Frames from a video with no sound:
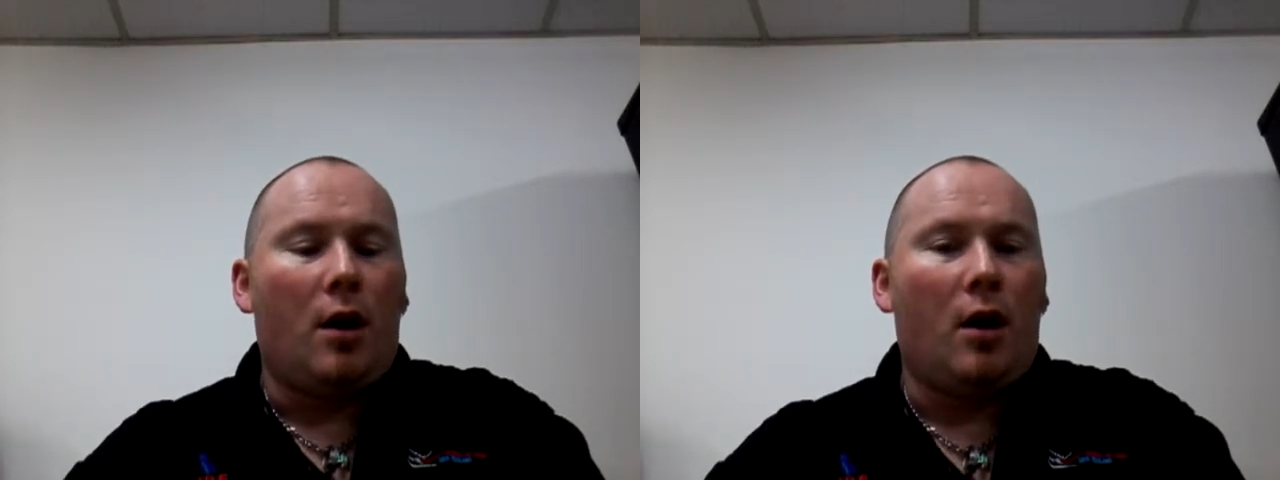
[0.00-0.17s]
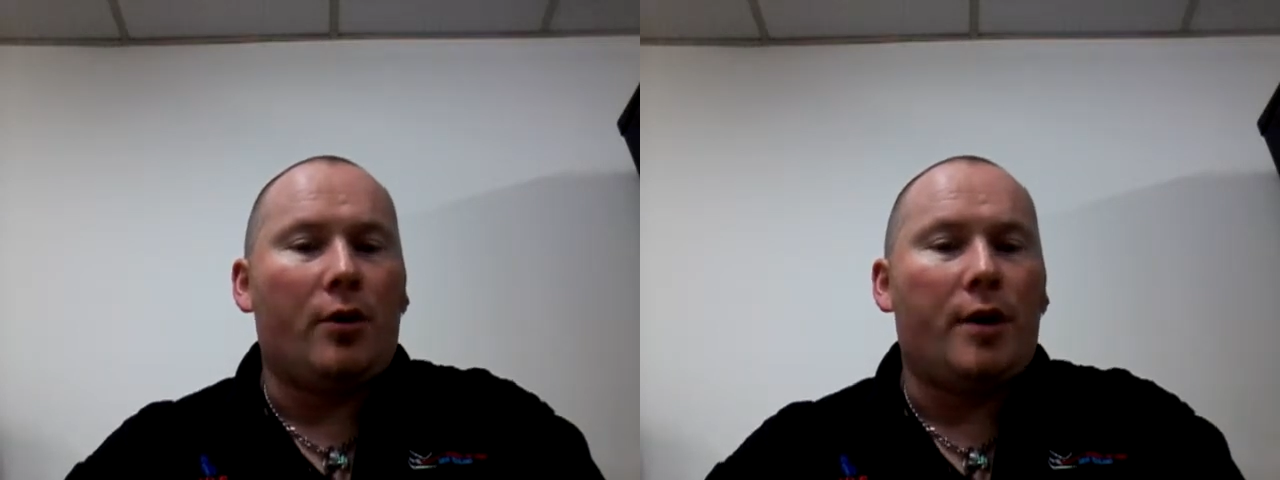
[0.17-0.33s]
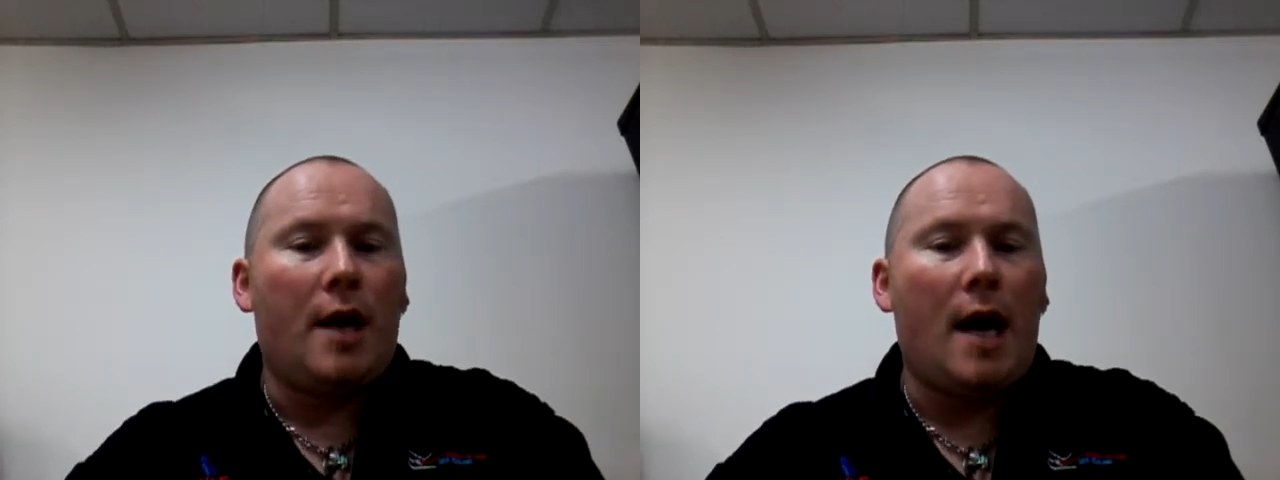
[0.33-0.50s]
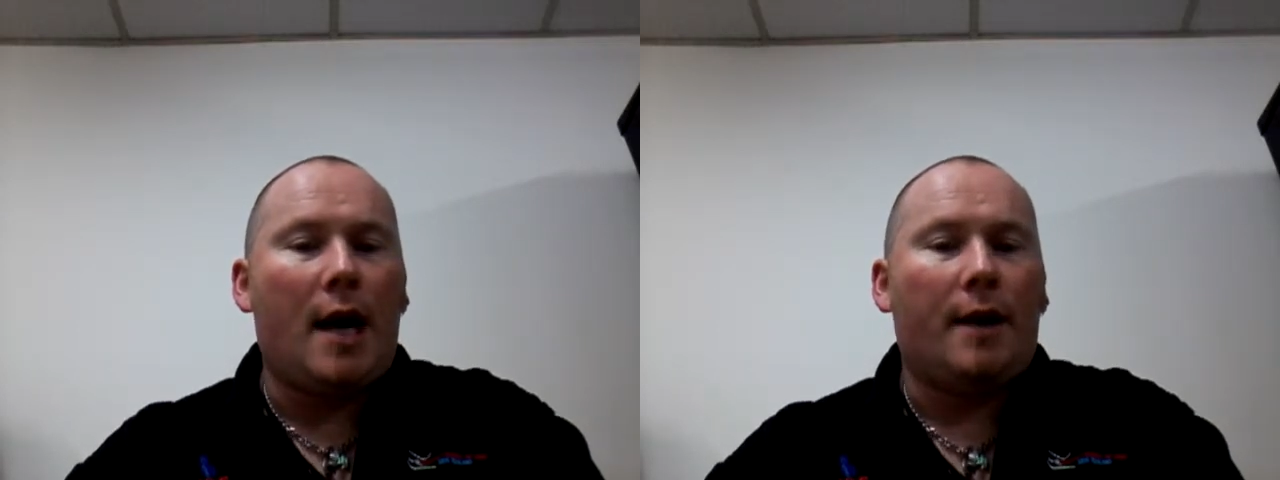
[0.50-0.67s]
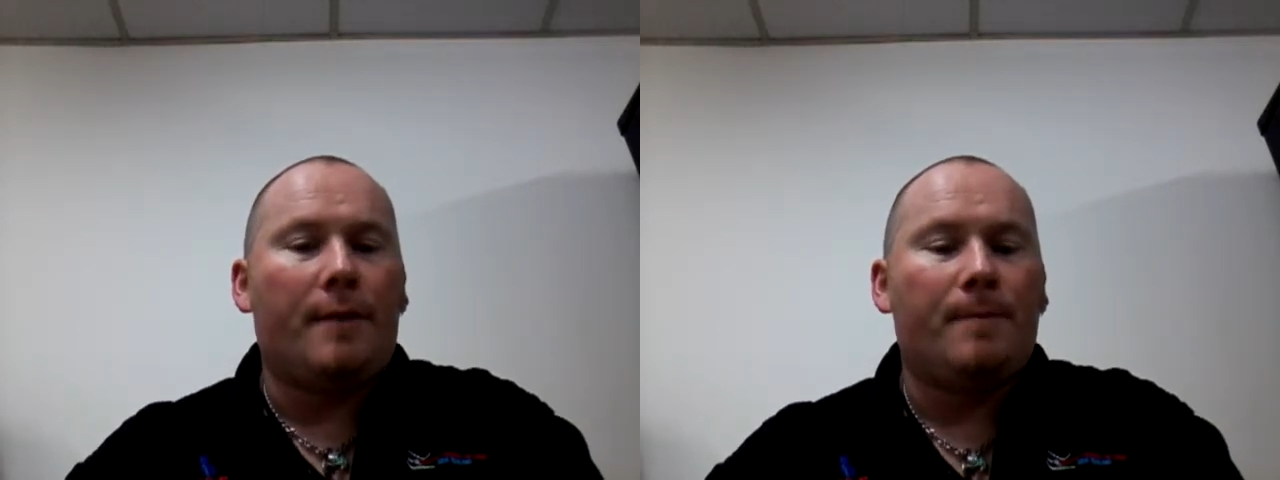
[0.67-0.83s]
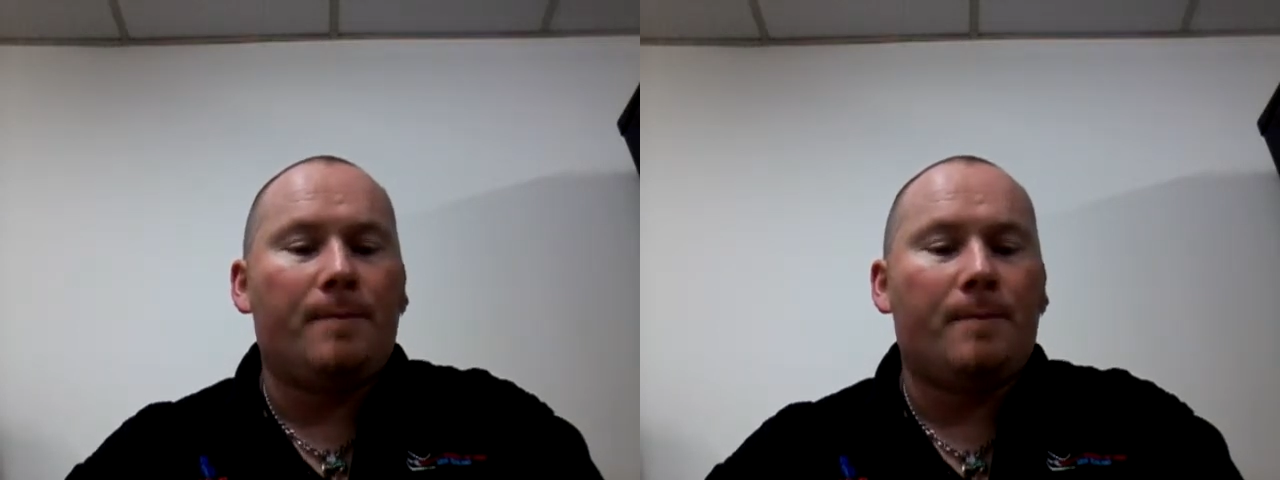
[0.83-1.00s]

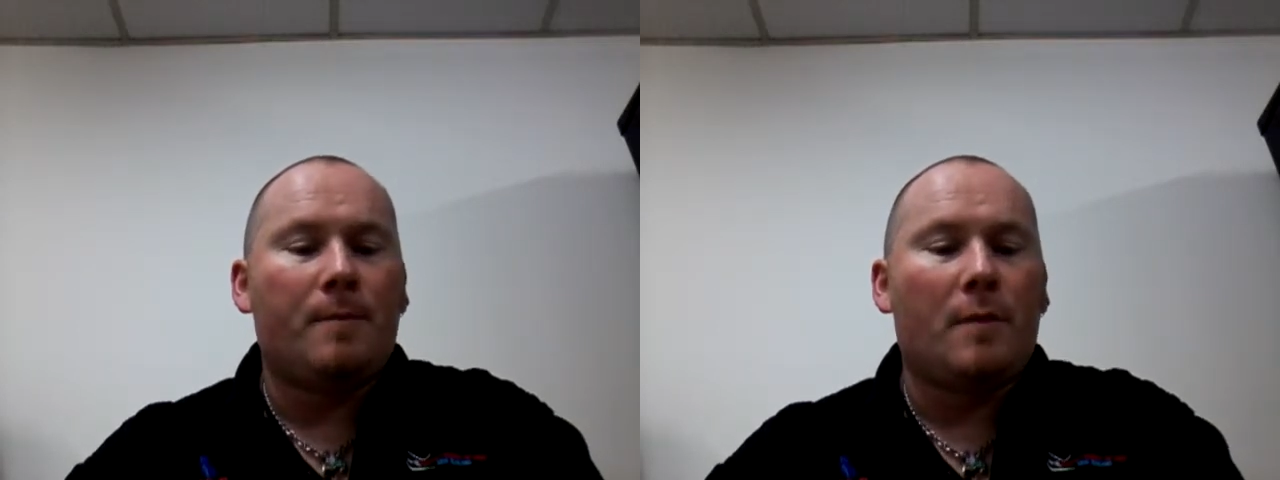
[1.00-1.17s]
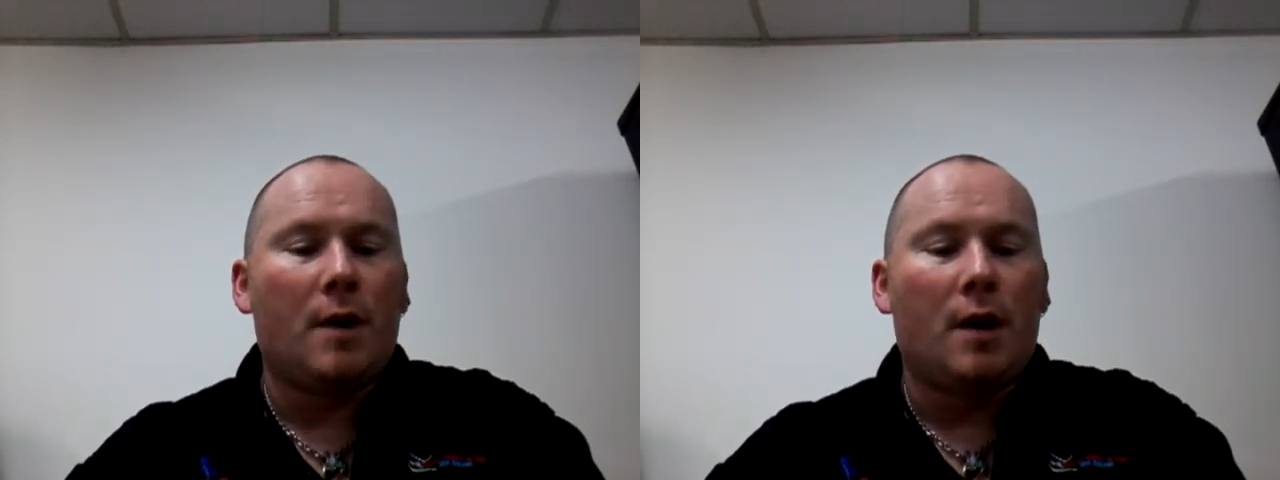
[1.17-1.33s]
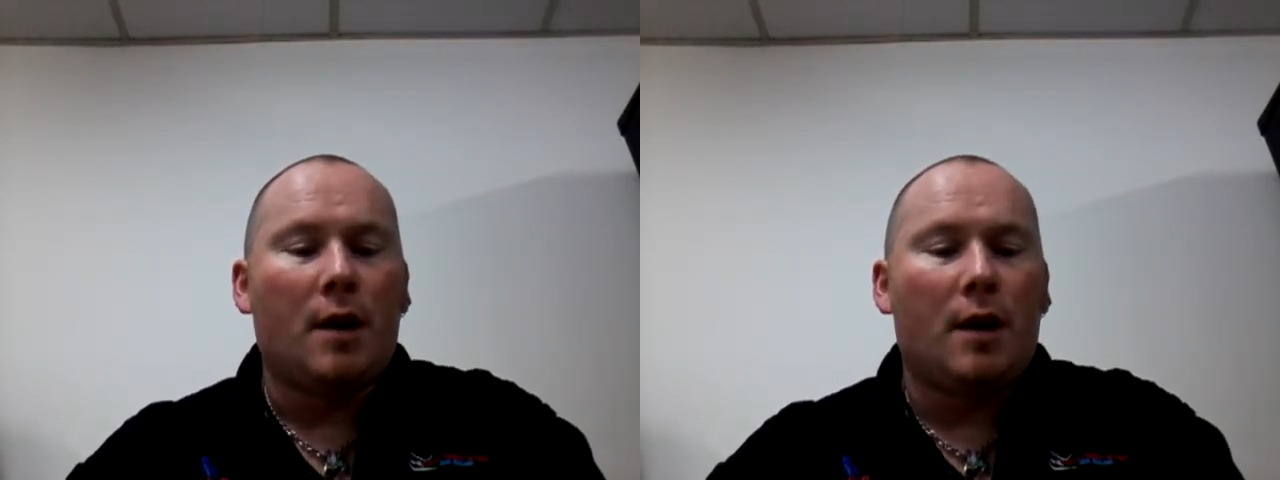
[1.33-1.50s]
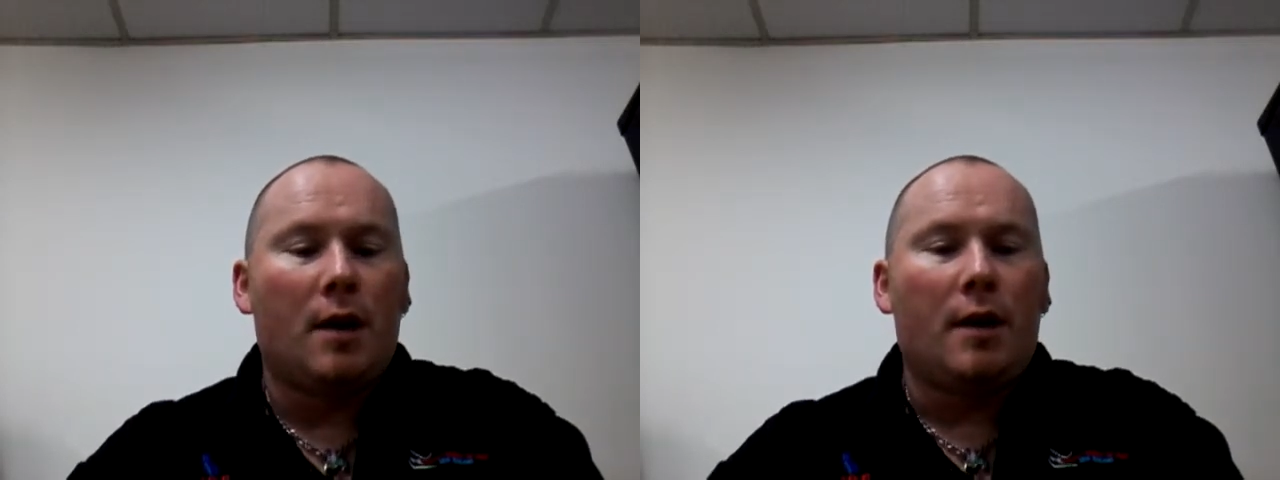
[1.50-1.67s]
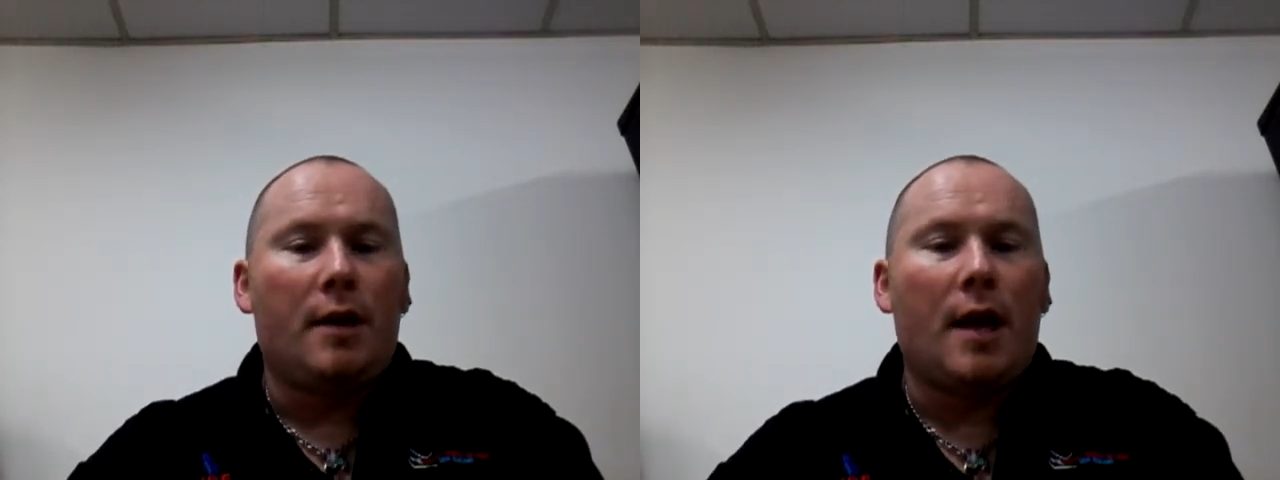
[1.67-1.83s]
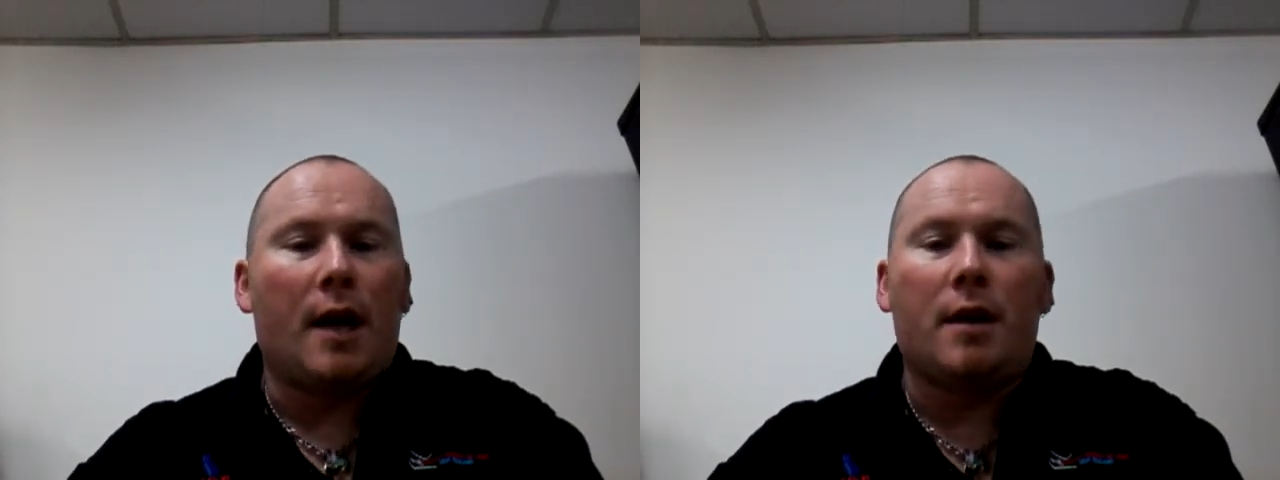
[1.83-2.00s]
Okay,
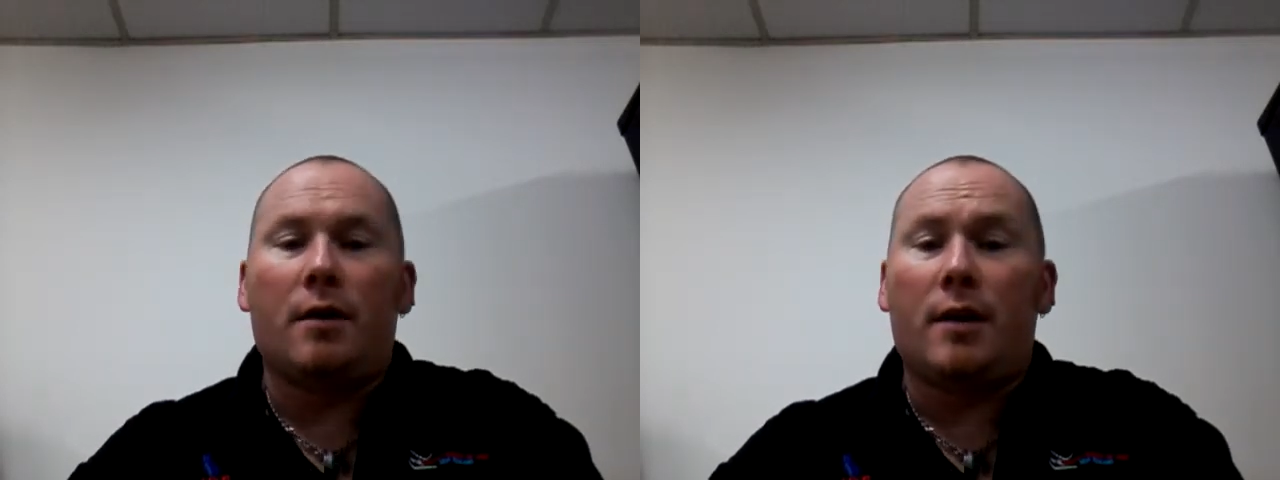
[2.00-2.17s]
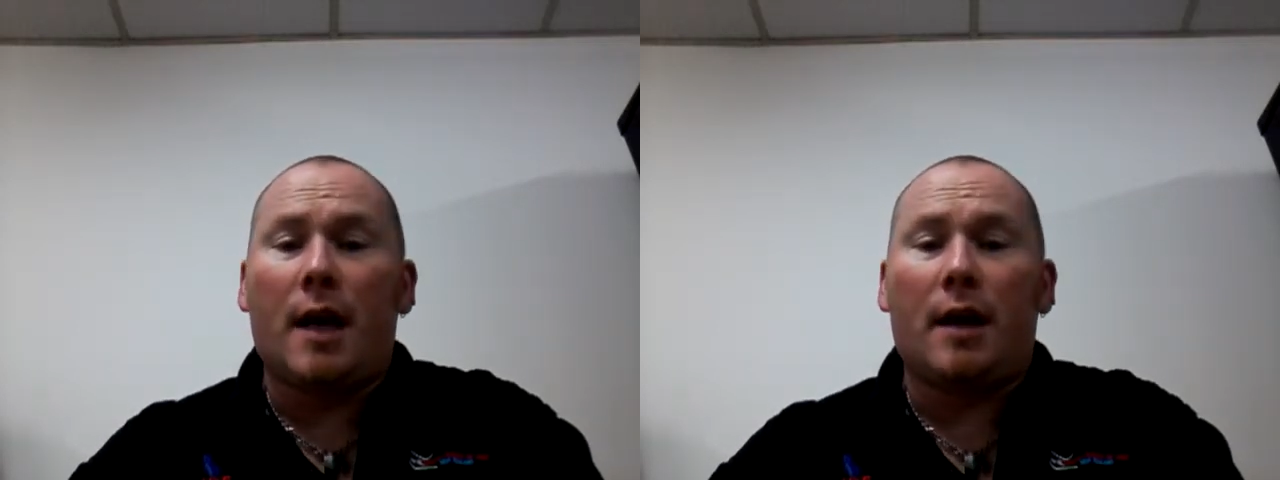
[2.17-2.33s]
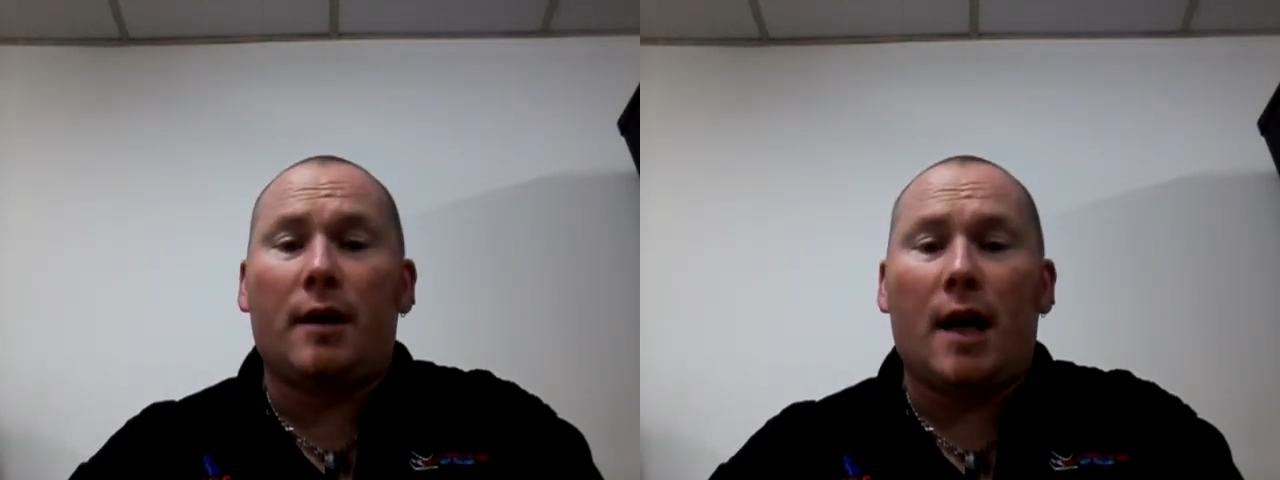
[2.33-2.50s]
that